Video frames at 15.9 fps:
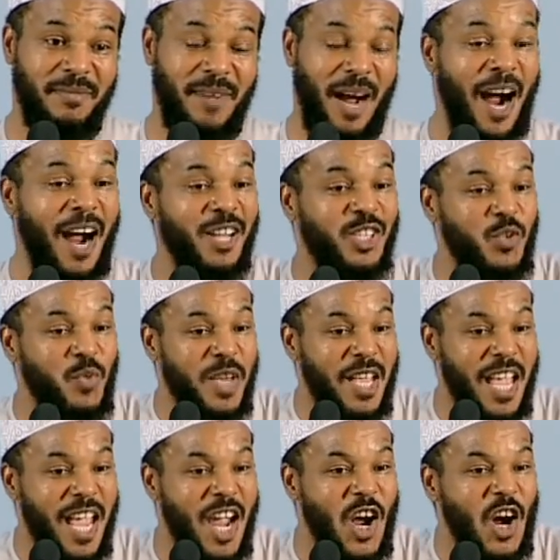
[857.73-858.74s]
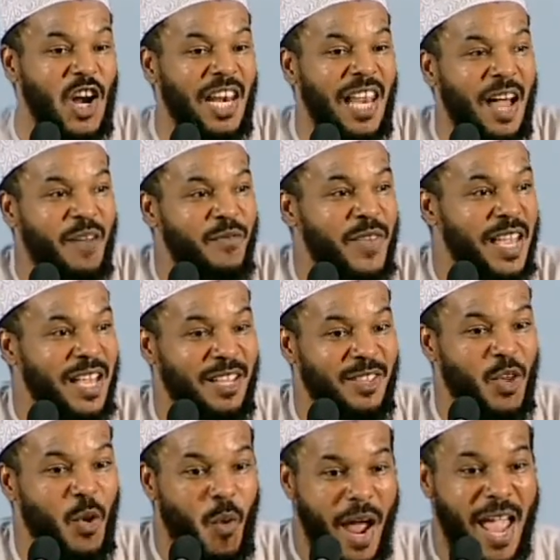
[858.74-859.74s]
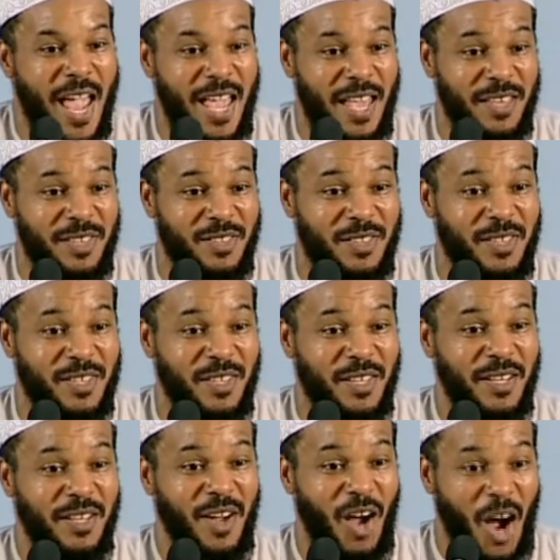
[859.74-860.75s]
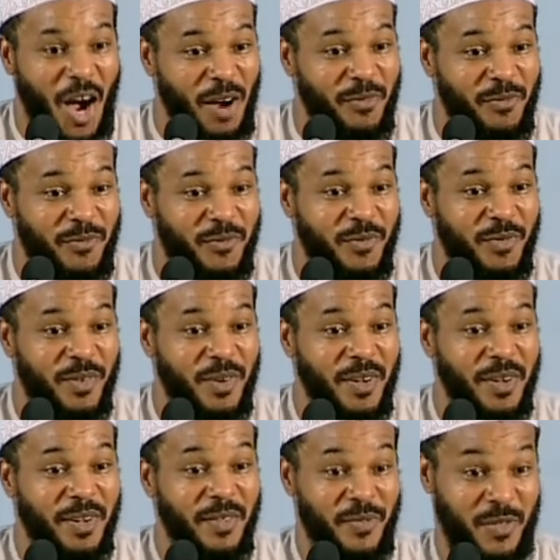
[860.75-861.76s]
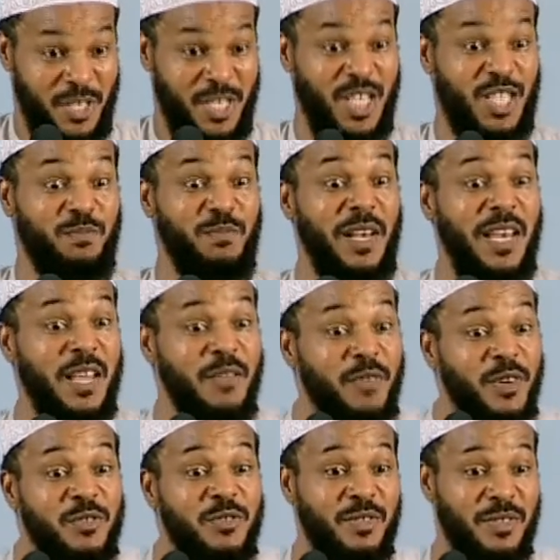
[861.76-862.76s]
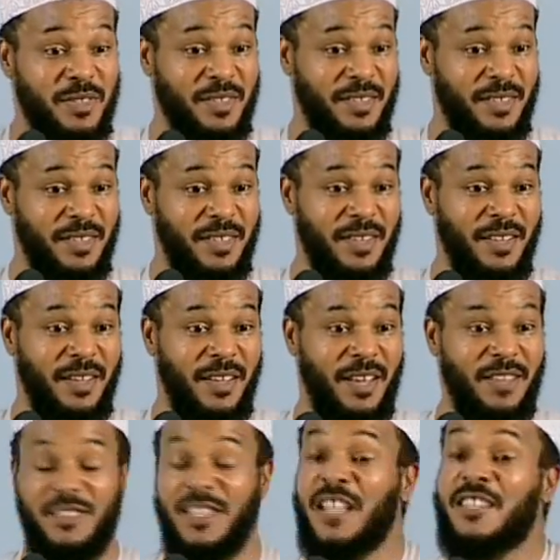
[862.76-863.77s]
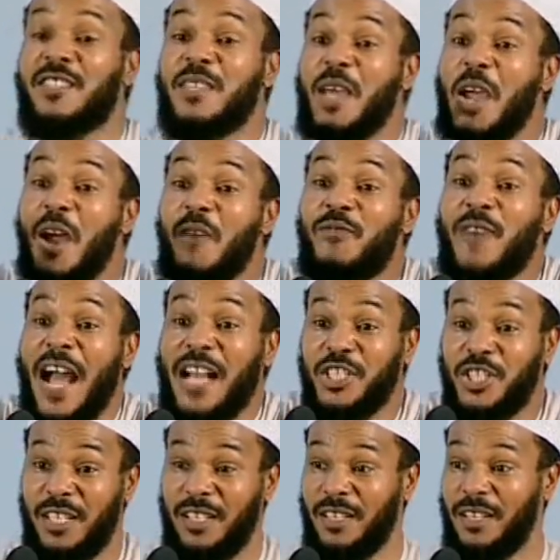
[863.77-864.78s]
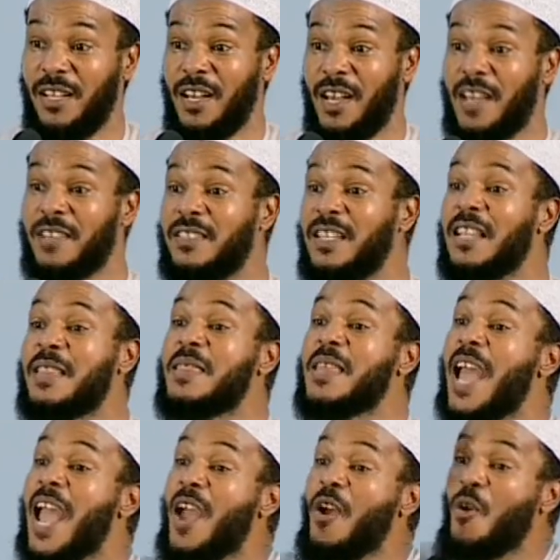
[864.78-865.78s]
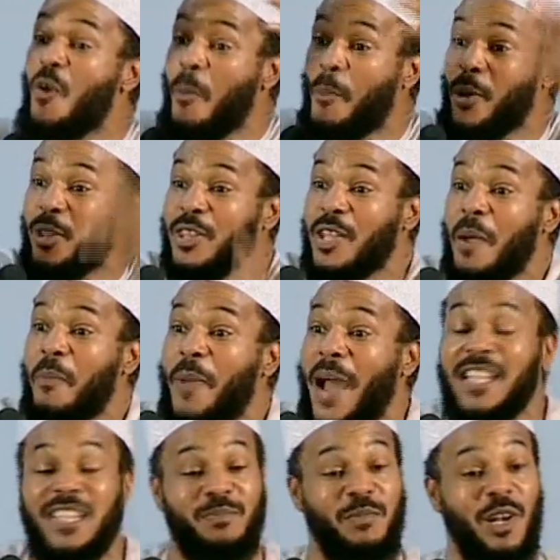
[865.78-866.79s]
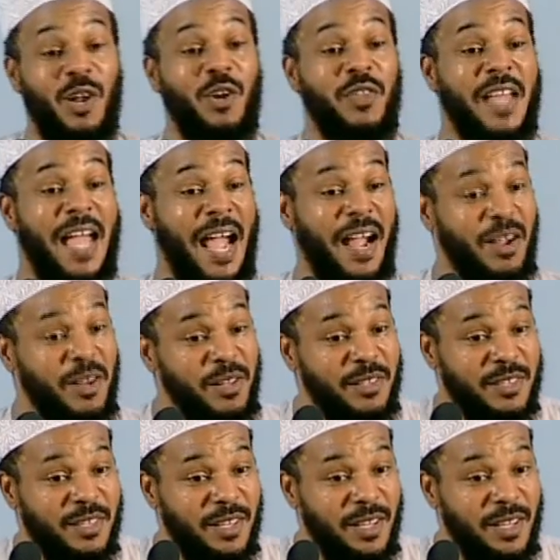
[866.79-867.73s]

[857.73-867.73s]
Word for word: Aren't we here loving the ways of the disbelievers? Isn't it their fashion? Isn't it they who put their pants below their ankles?